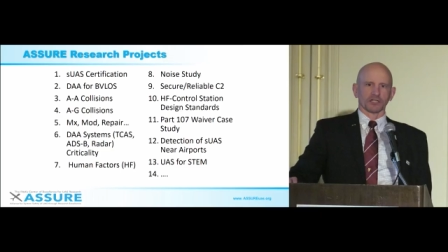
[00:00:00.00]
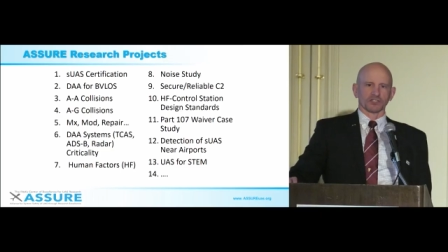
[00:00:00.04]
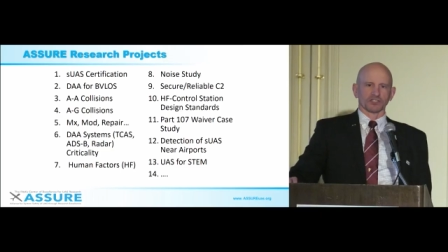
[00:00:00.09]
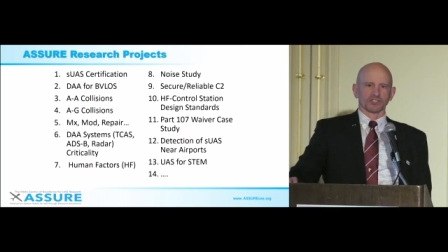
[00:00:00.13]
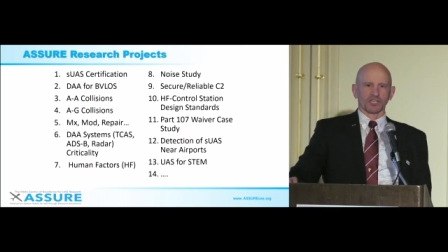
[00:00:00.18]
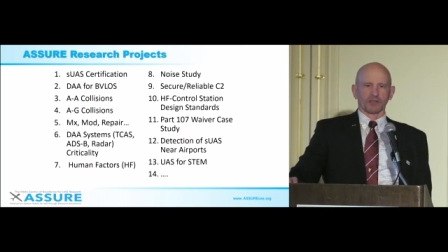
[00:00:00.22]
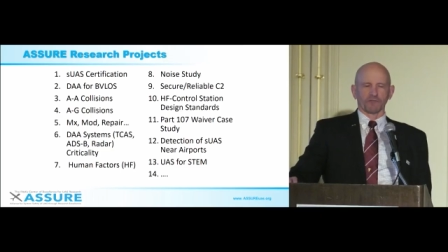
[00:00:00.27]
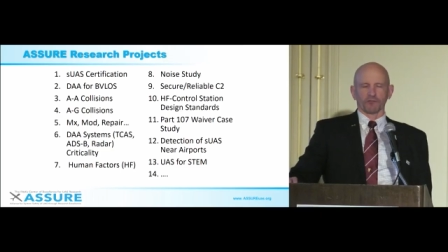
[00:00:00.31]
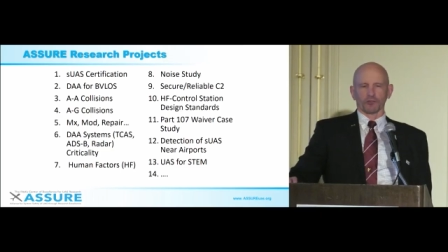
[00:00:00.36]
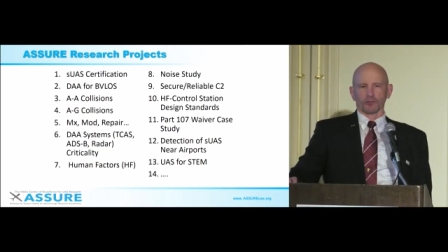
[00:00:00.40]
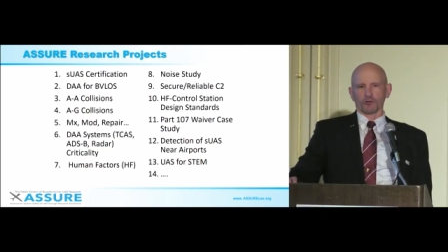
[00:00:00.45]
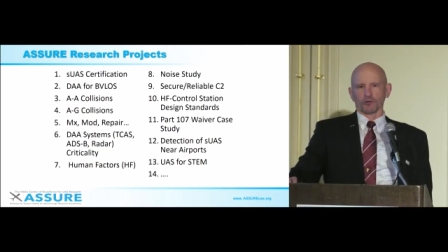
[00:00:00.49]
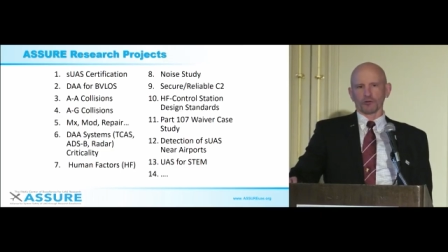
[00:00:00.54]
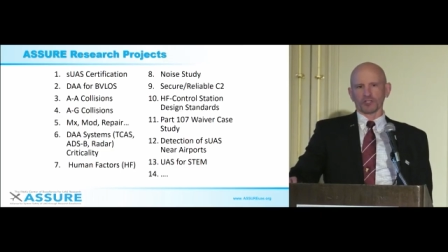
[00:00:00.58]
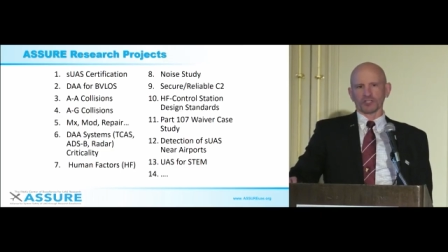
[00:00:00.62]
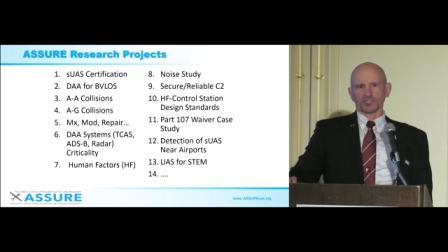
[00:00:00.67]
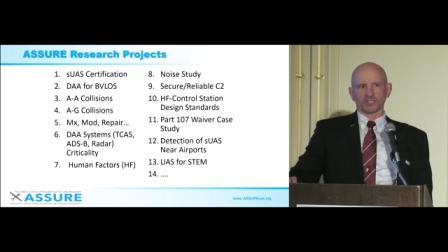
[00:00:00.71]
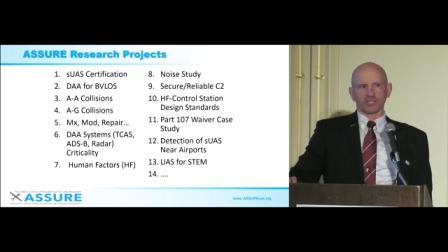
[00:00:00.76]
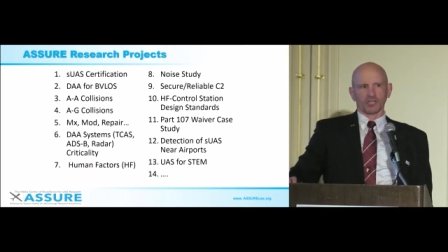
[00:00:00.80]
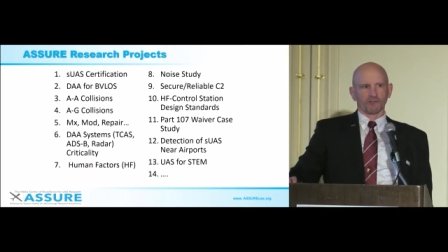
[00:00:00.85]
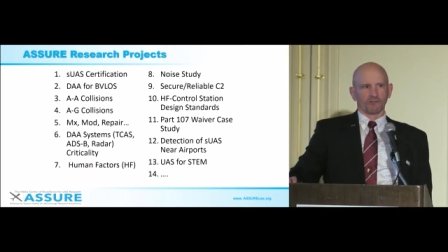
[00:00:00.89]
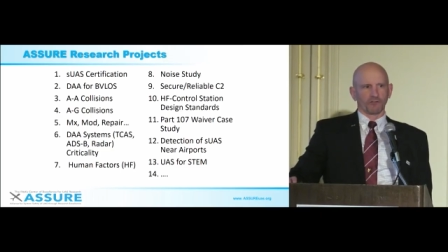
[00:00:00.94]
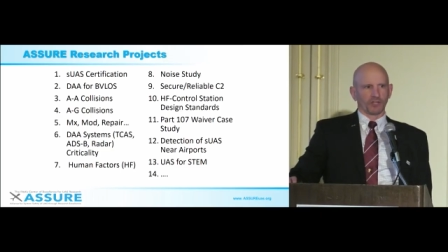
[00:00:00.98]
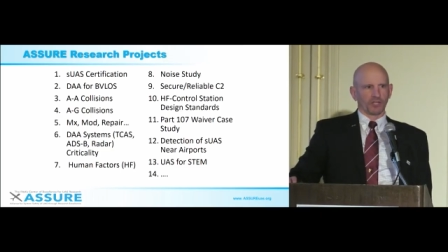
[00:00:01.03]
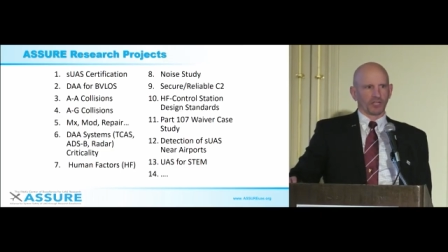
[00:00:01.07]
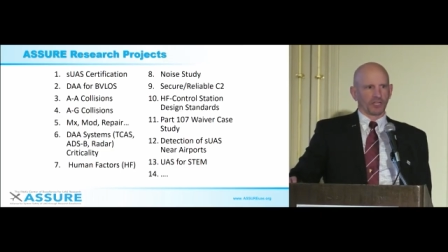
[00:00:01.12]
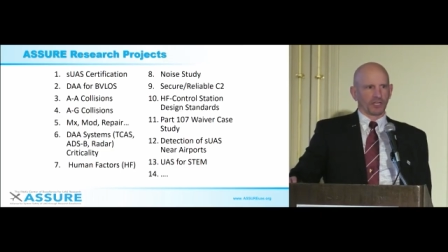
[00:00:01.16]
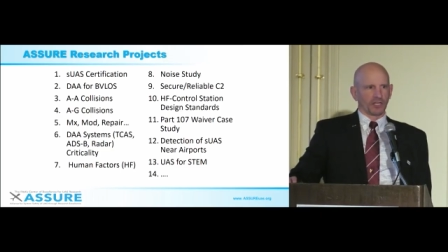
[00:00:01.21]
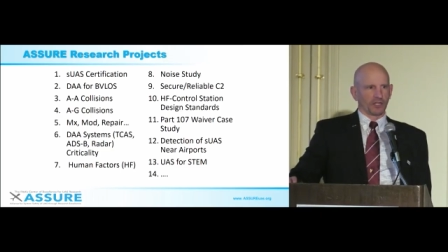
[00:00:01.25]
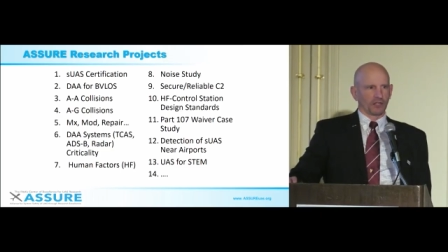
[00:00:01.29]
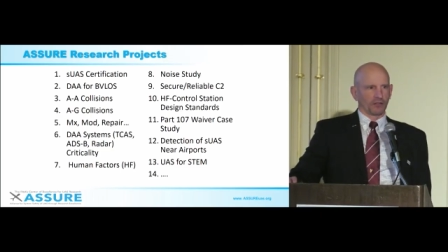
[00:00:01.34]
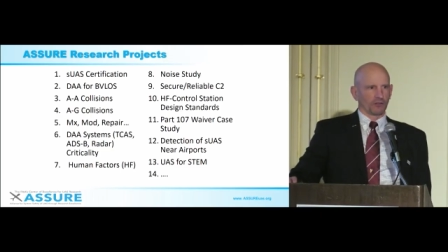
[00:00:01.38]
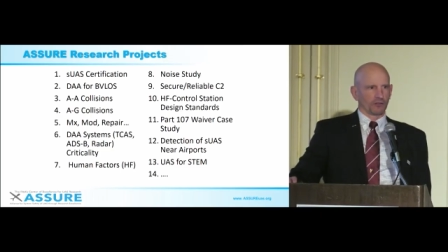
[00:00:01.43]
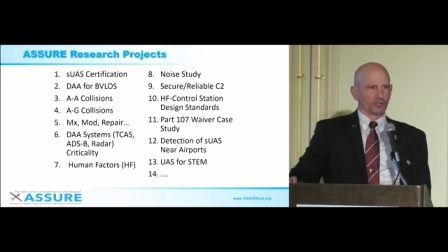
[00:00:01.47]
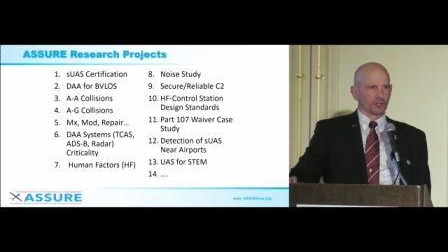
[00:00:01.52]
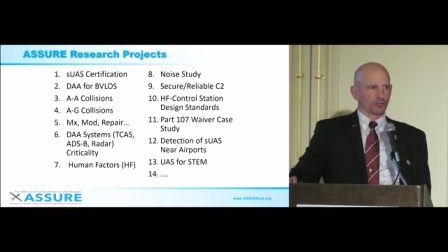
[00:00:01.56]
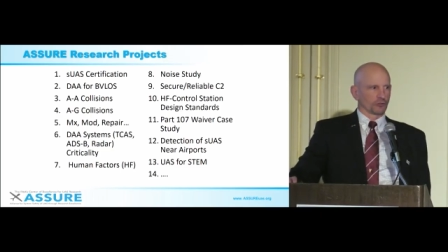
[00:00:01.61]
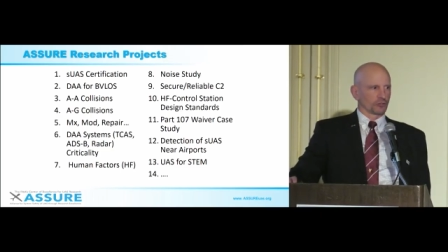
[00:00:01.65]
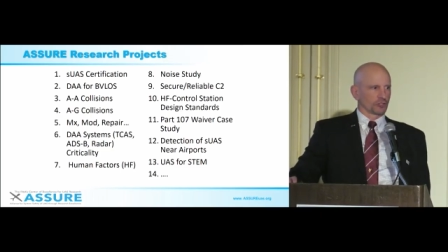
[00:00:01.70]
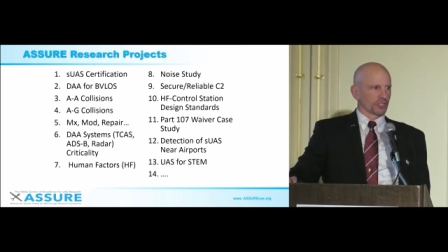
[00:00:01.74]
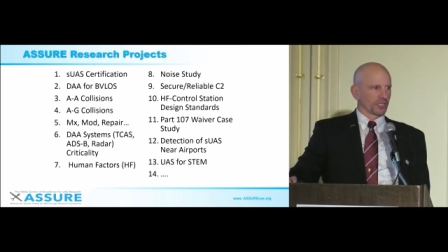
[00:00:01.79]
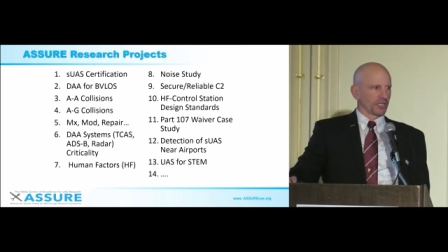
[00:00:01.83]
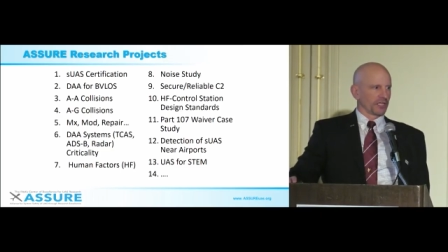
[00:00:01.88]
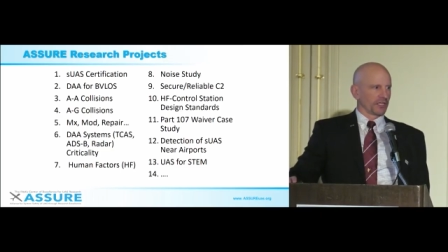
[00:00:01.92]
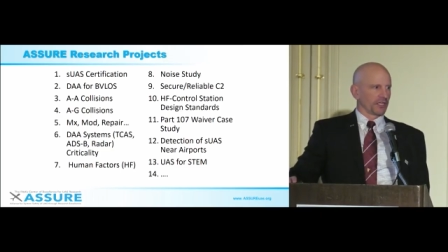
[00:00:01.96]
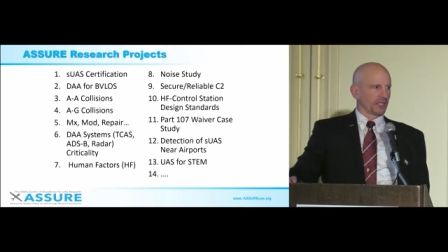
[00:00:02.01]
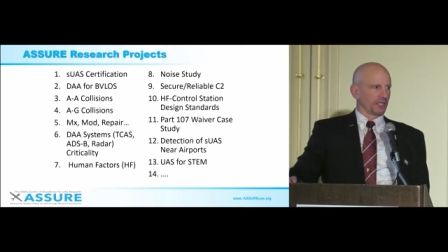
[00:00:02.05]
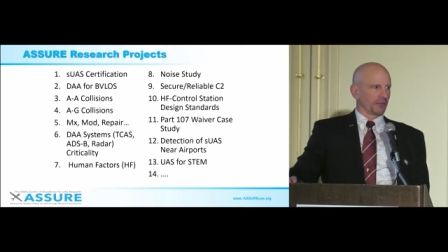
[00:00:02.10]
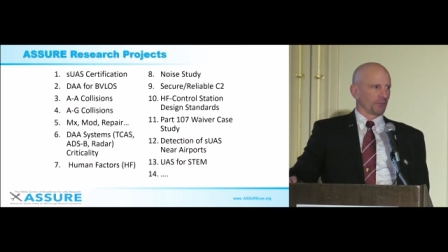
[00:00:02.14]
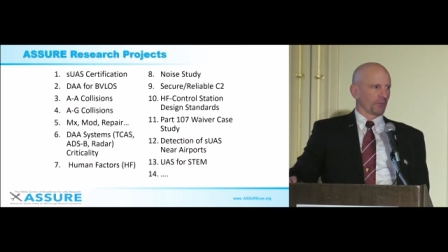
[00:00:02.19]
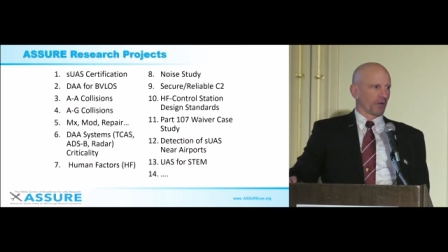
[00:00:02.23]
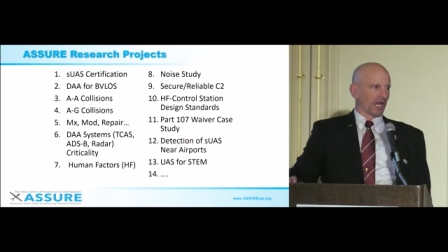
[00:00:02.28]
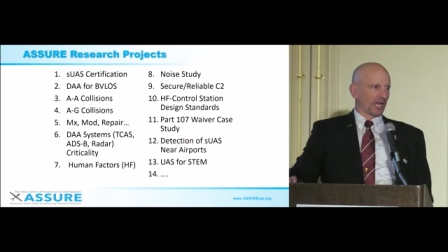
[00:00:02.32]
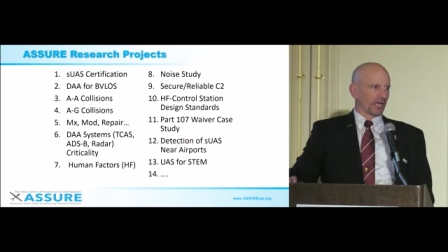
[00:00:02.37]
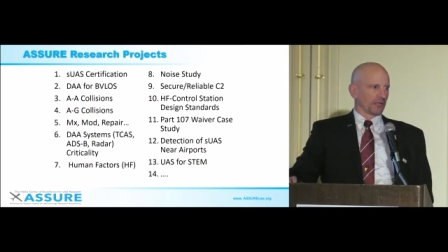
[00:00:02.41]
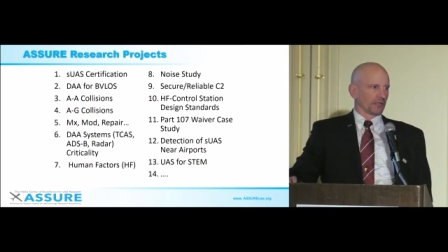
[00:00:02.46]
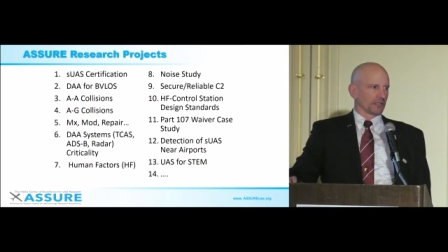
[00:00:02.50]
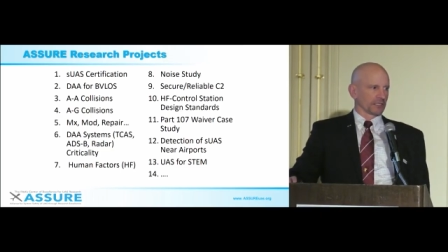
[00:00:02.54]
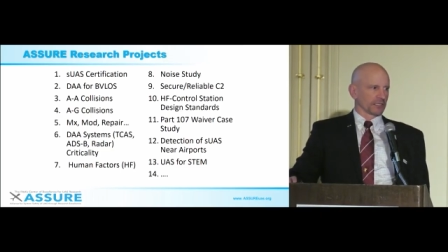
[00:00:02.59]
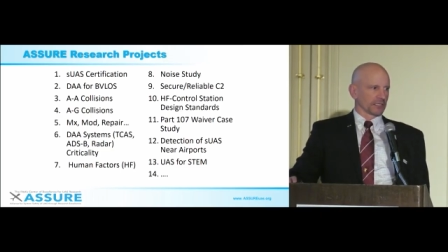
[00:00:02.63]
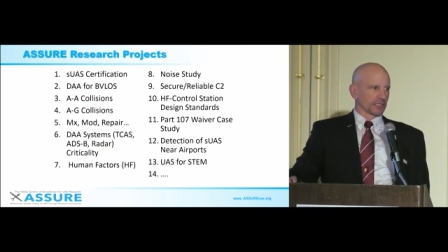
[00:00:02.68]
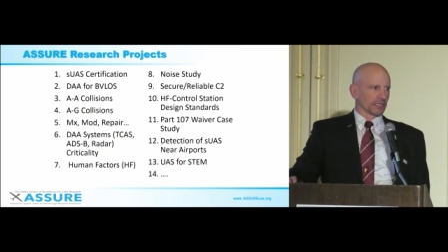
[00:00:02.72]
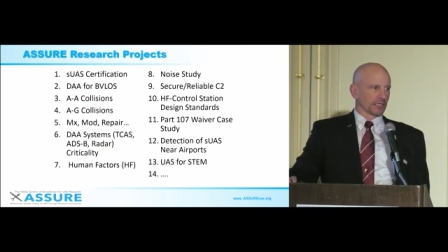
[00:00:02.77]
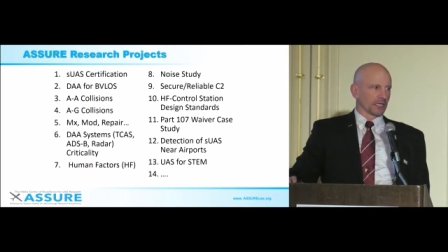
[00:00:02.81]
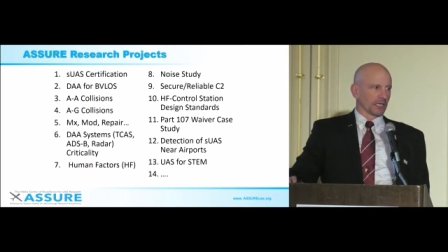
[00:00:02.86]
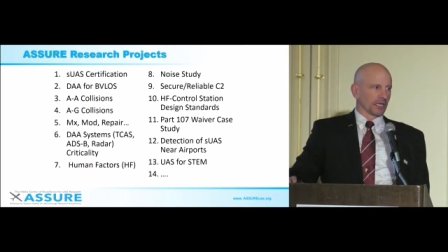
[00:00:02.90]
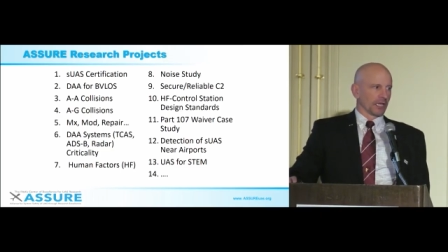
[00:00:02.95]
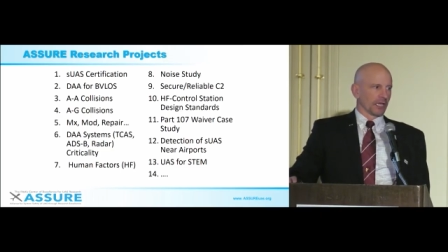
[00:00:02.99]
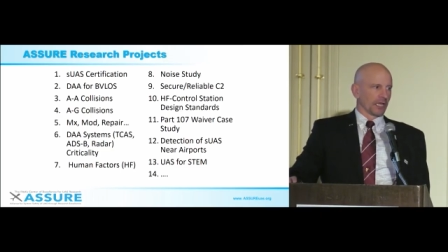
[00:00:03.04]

a seven thirty-seven and a Learjet in modeling,